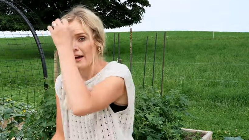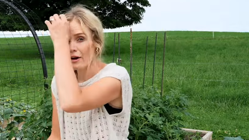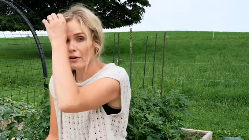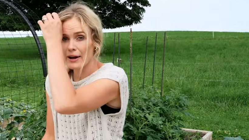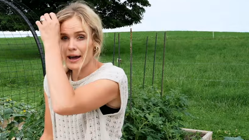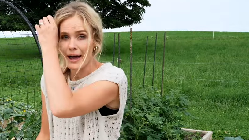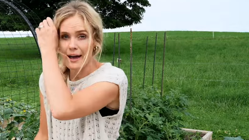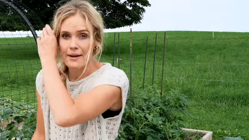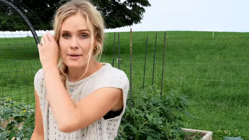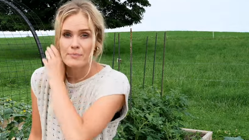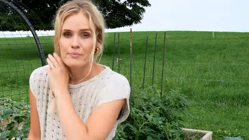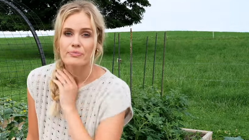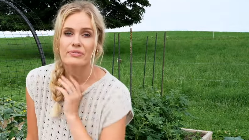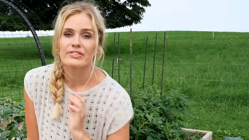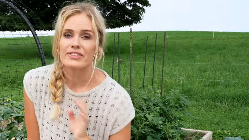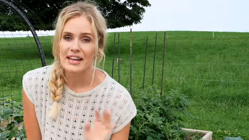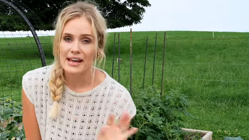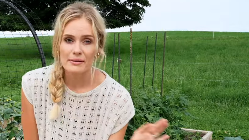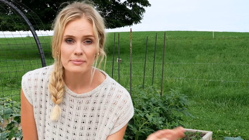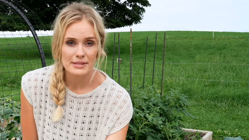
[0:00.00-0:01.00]
Okay,
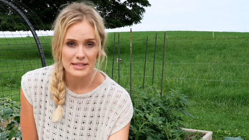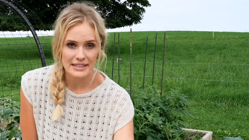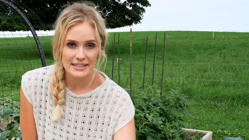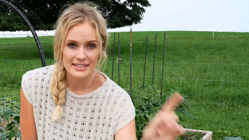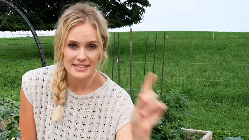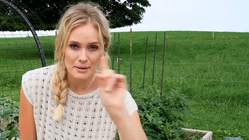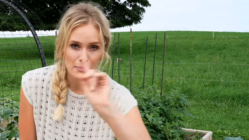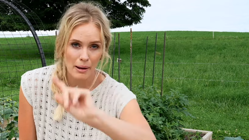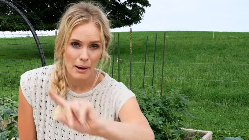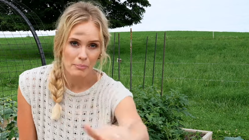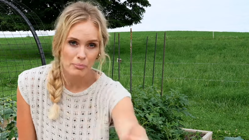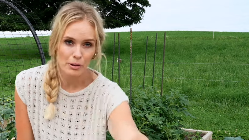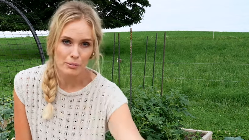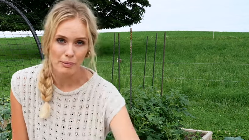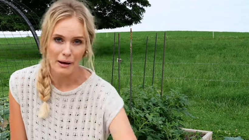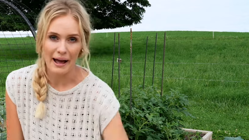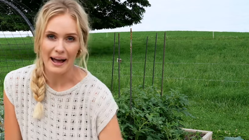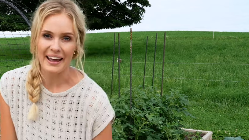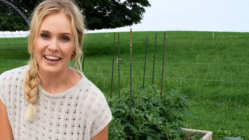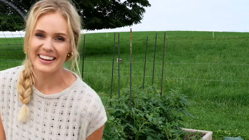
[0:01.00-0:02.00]
time to eat some humble
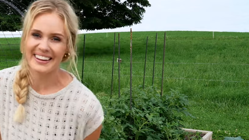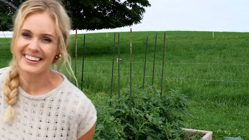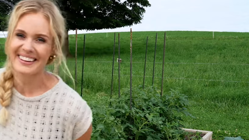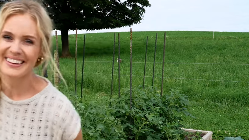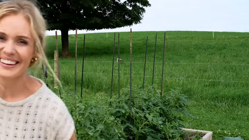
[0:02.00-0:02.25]
pie.